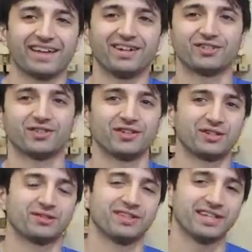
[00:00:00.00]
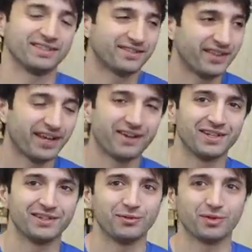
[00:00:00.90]
and also as I was laying this thing out,
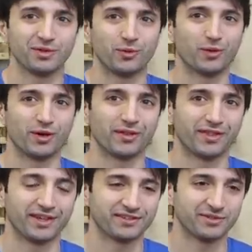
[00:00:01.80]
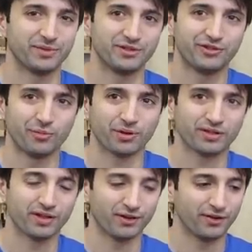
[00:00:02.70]
I didn't really want things to be super
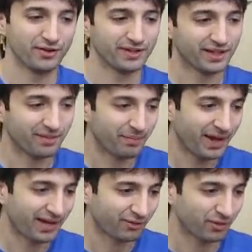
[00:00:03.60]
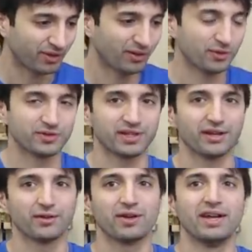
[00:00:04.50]
cluttered and packed really close
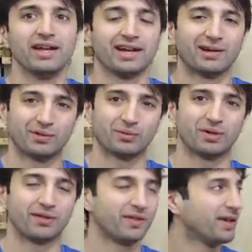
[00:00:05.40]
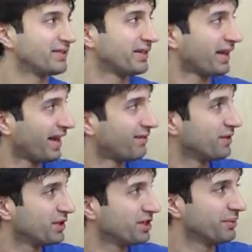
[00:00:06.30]
together. I really wanted things to have a
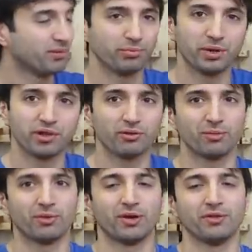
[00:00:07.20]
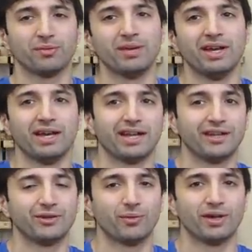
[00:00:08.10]
little bit of breathing room around them and I
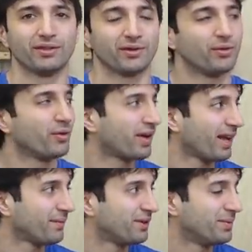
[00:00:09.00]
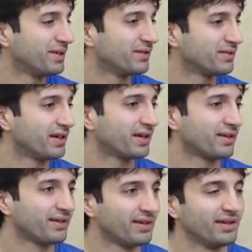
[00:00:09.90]
didn't want the whole cabinet to be this like